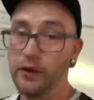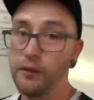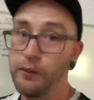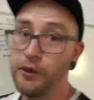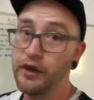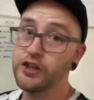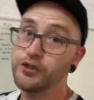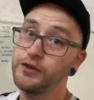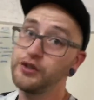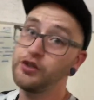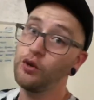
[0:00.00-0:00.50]

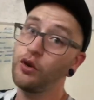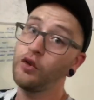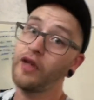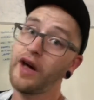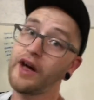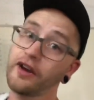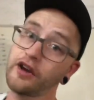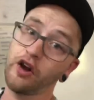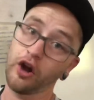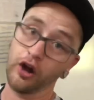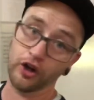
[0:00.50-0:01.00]
Because we do a
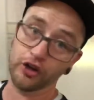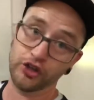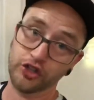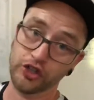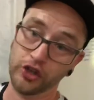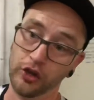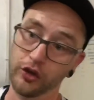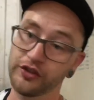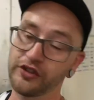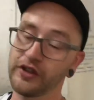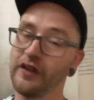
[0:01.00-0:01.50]
lot of car
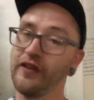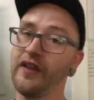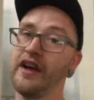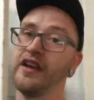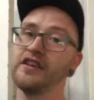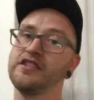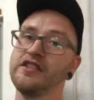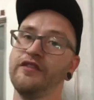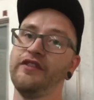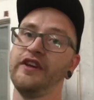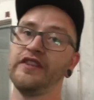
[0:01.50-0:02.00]
shows and a lot of
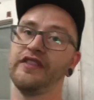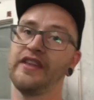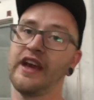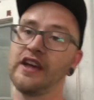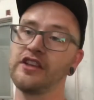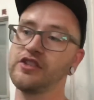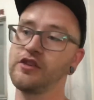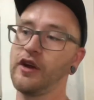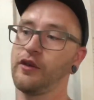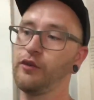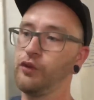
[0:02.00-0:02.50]
stuff like
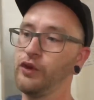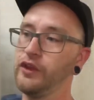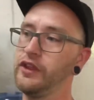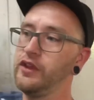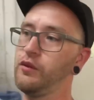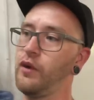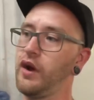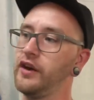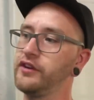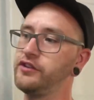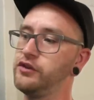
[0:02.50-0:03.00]
that, so I really
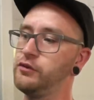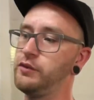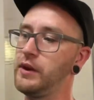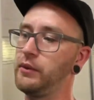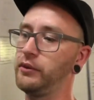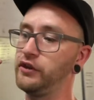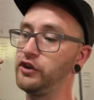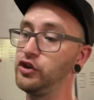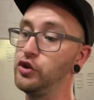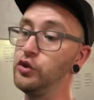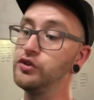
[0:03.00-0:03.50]
want to be
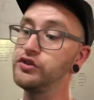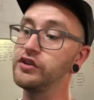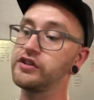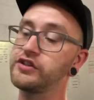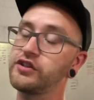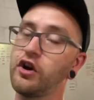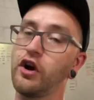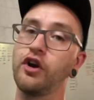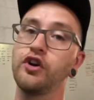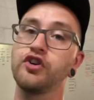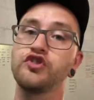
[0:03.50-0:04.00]
able to use this
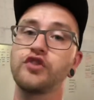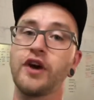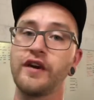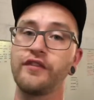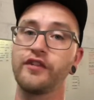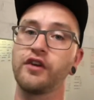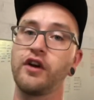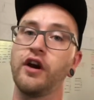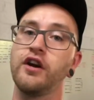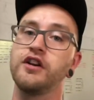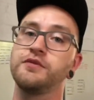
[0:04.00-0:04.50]
car and drive
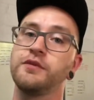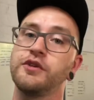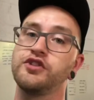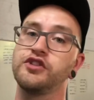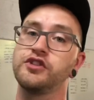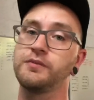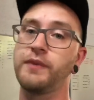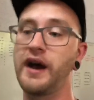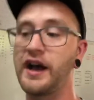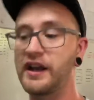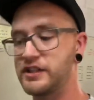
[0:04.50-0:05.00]
the car as much
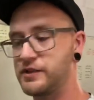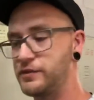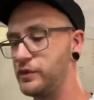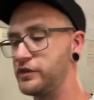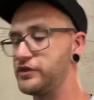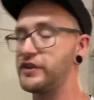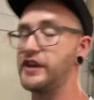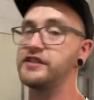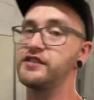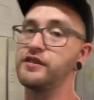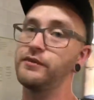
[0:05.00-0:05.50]
as possible,
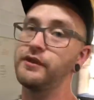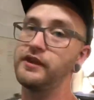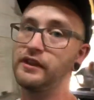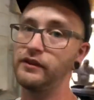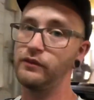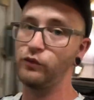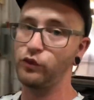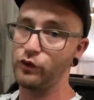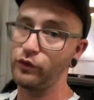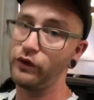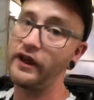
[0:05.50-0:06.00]
so that's
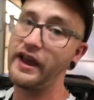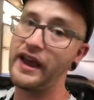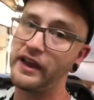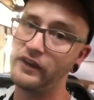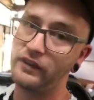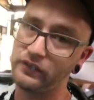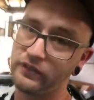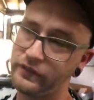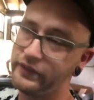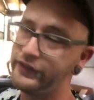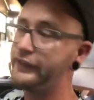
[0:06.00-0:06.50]
something we will
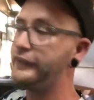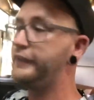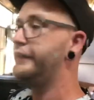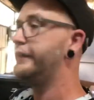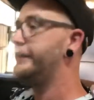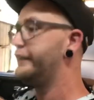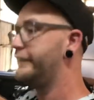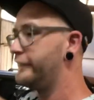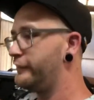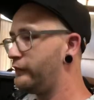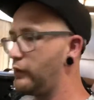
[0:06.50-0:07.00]
handle
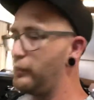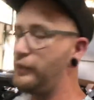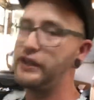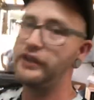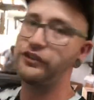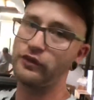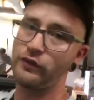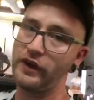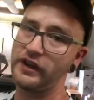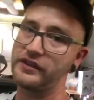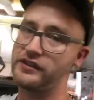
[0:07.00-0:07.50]
when we
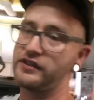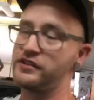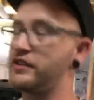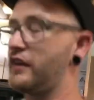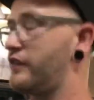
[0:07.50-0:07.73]
get the rest of the